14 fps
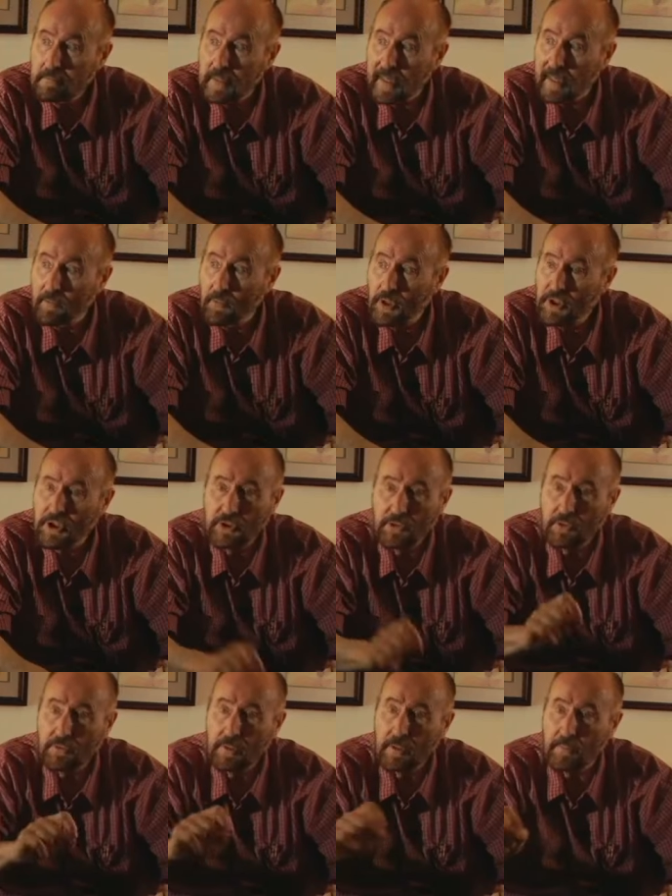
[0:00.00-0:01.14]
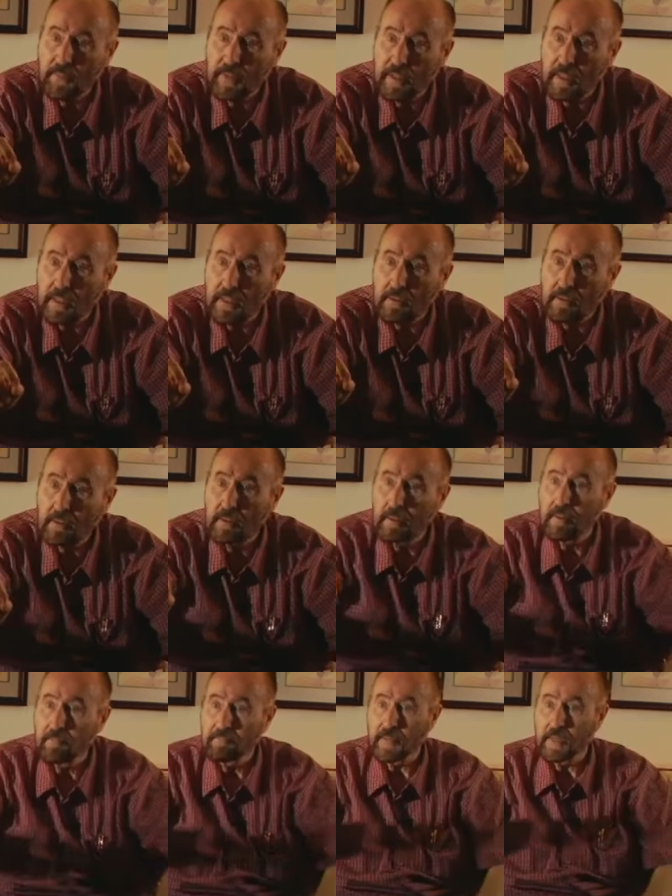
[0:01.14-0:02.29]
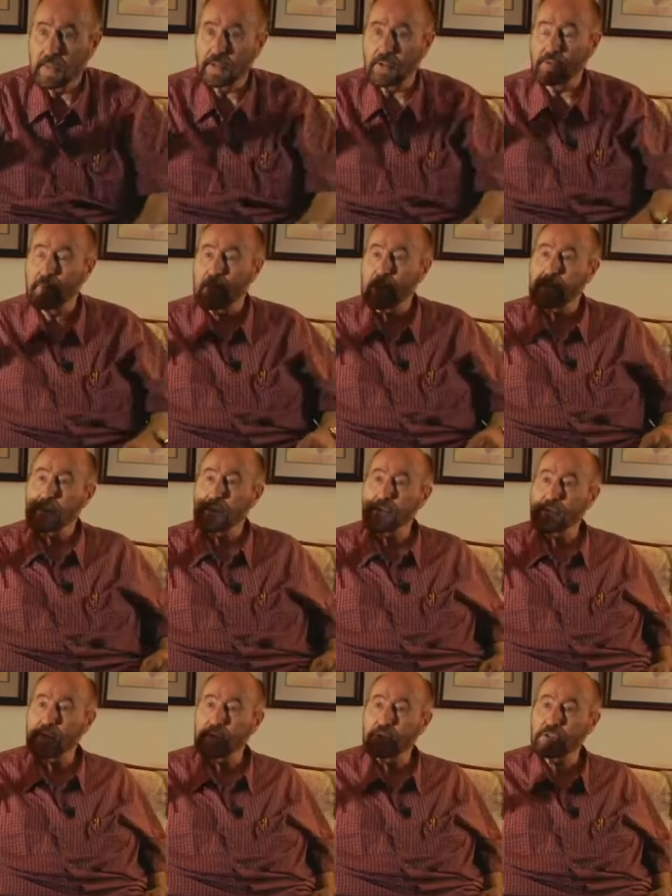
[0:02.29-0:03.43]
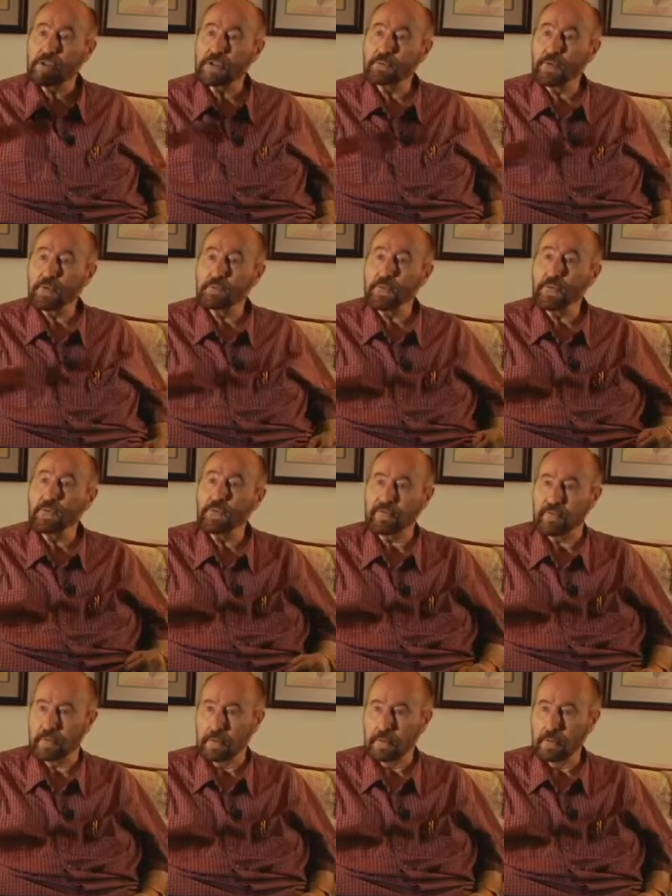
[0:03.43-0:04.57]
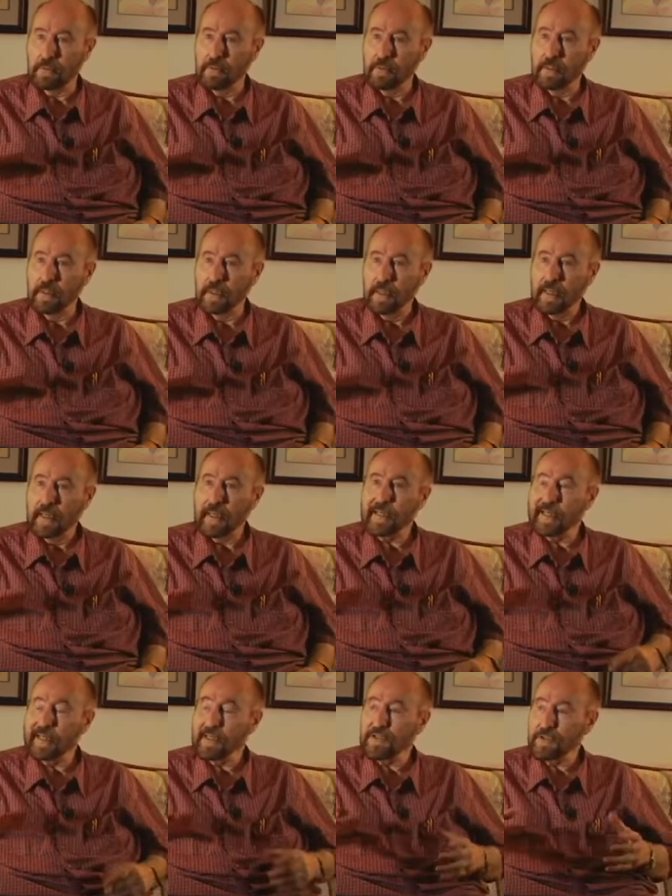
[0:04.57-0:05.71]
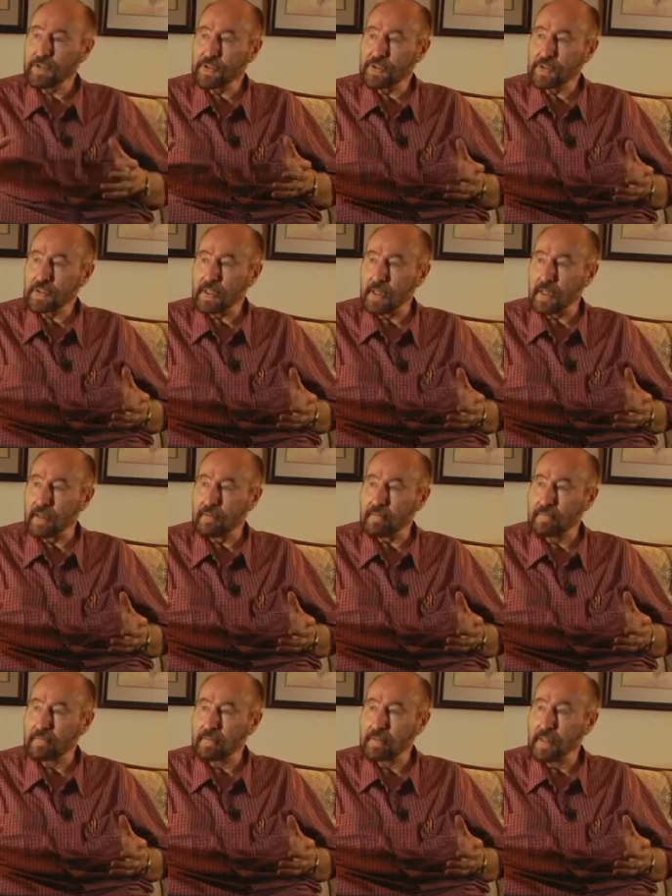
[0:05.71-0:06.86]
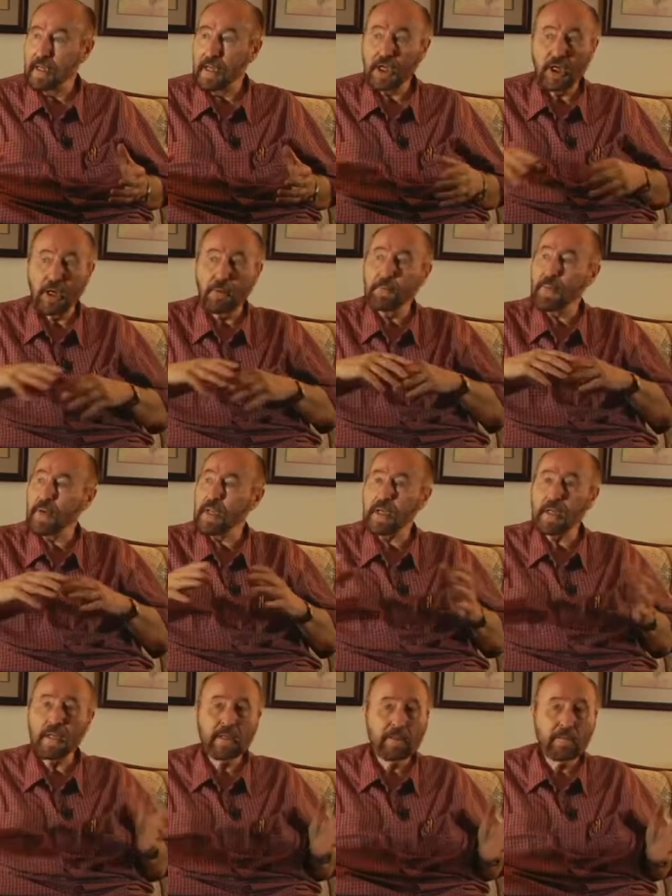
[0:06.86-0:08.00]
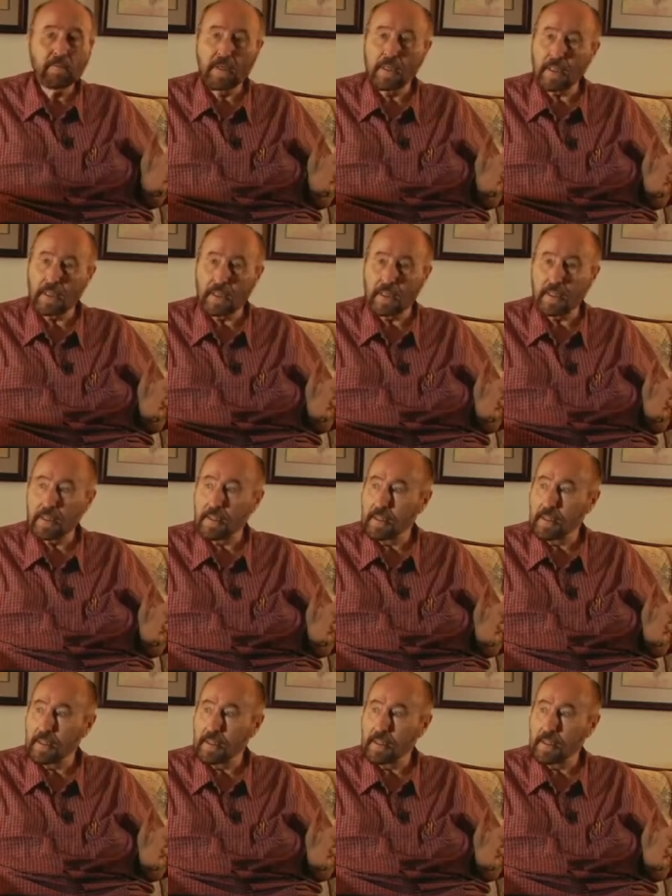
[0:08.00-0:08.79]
In one stroke of the pen, to make the equations more beautiful and easier to solve, completely unwittingly,